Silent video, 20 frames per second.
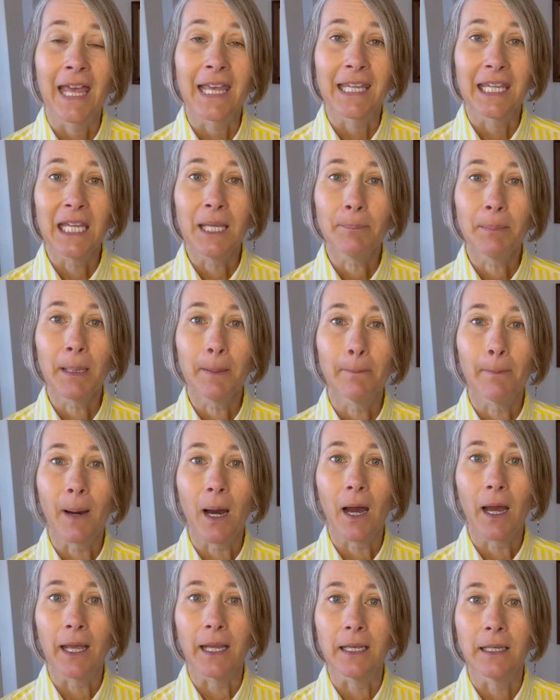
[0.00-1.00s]
Keep in
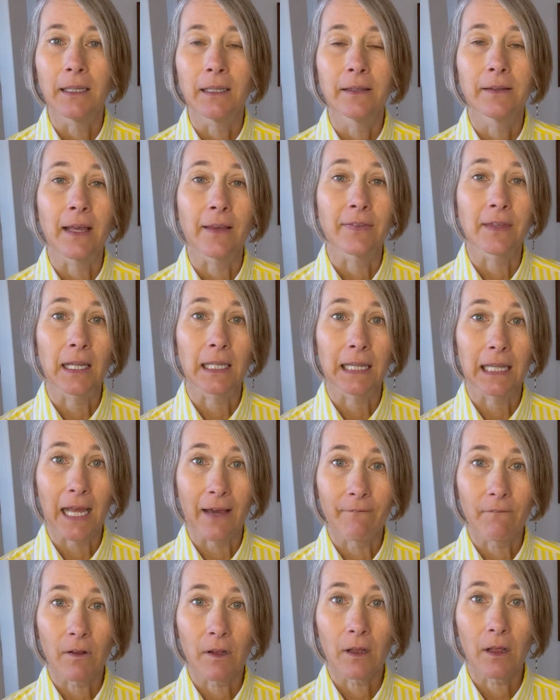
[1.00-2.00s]
mind that the
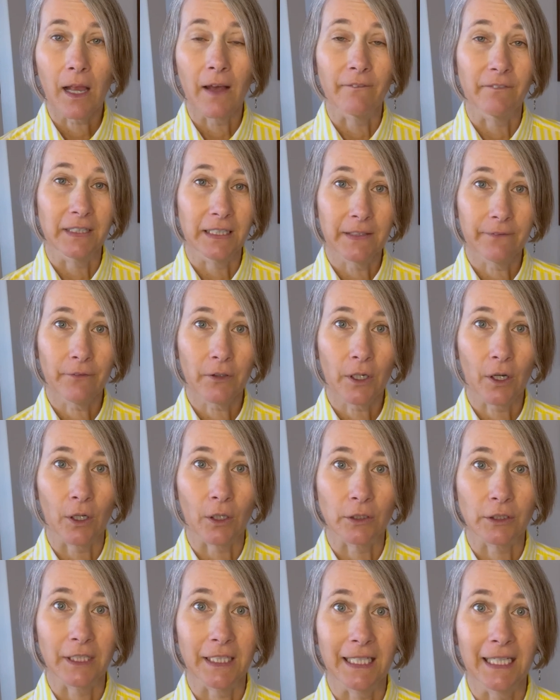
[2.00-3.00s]
level of
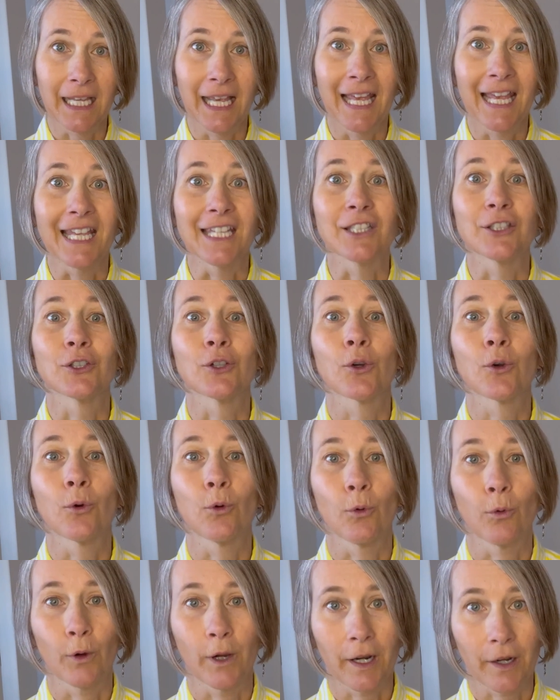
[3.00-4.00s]
difficulty is
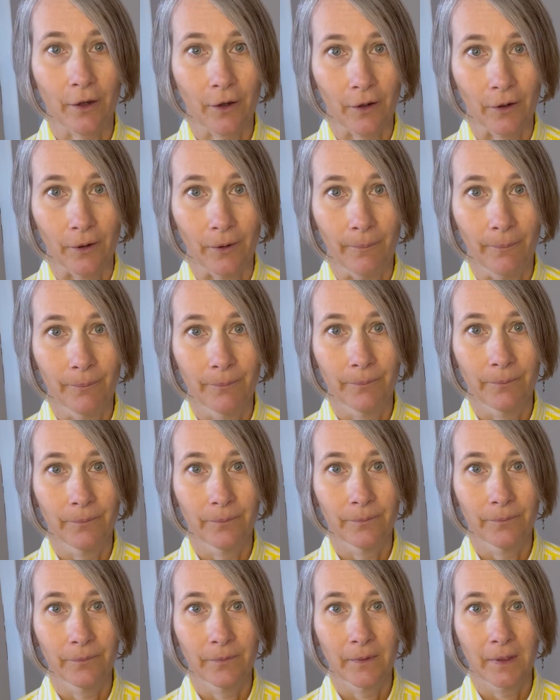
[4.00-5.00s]
critical.
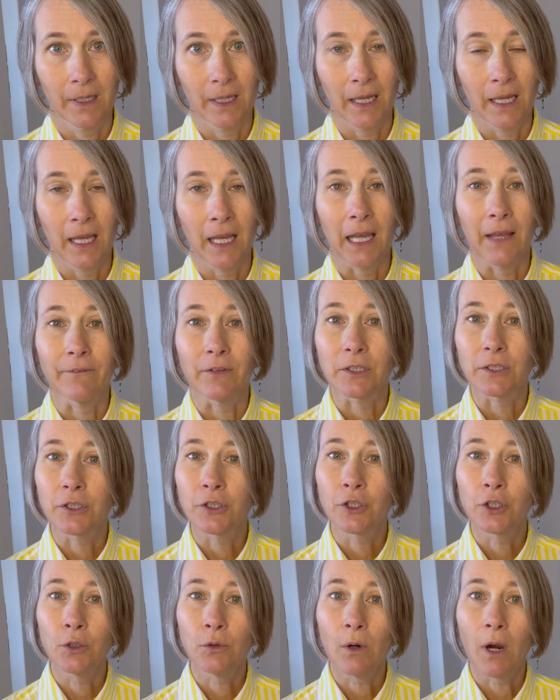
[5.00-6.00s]
If it's
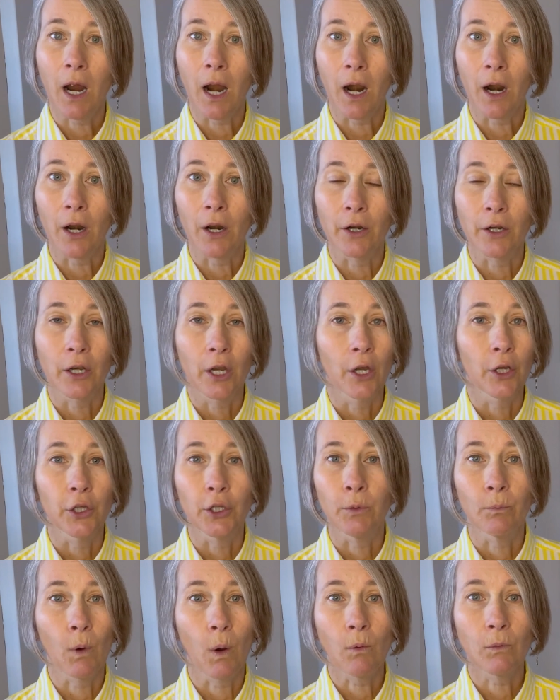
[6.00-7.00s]
too hard,
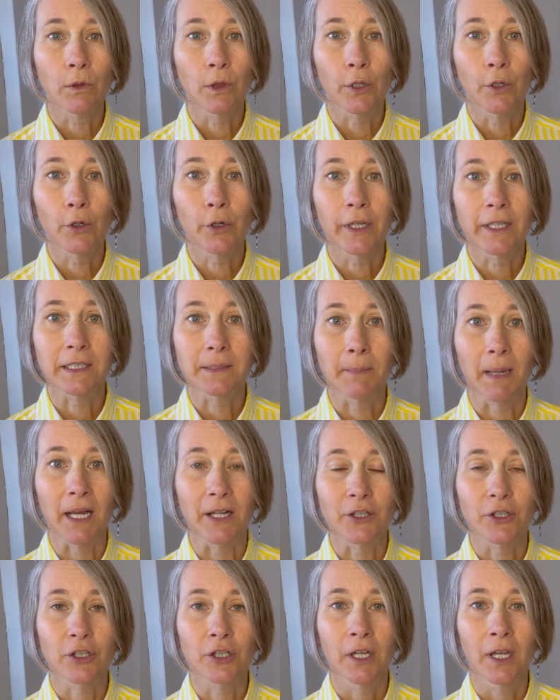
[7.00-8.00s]
you won't learn as
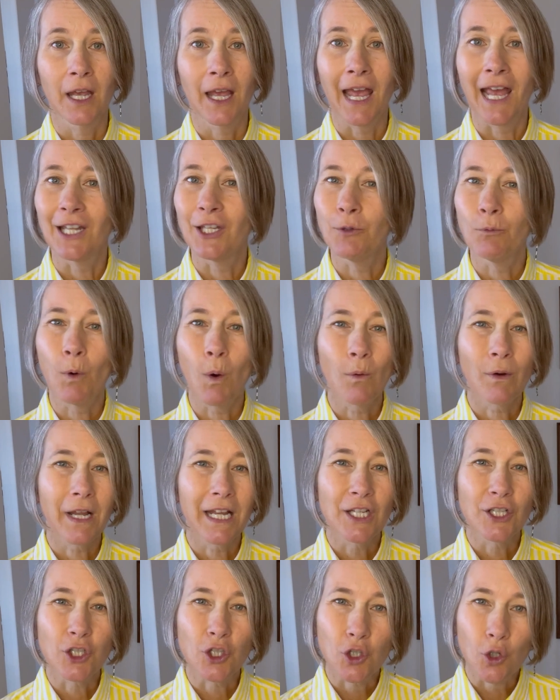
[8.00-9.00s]
much, and you won't
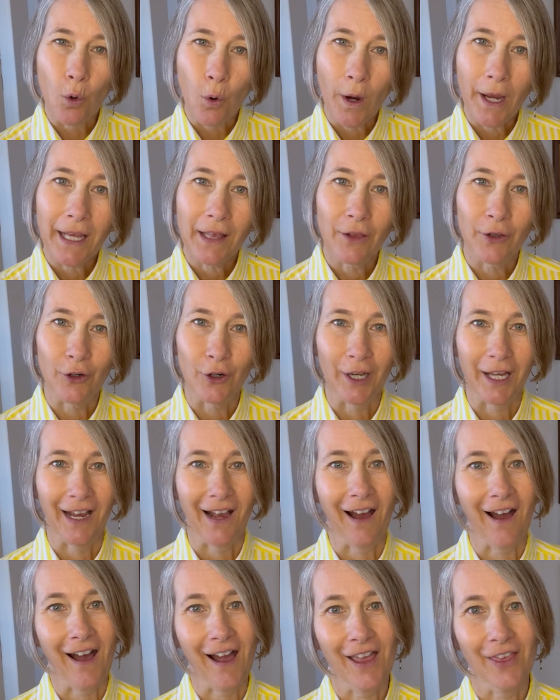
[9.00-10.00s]
enjoy learning
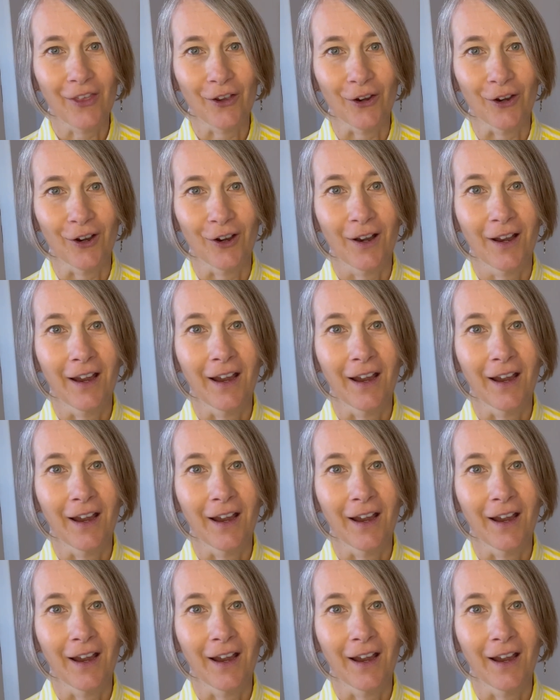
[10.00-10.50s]
either.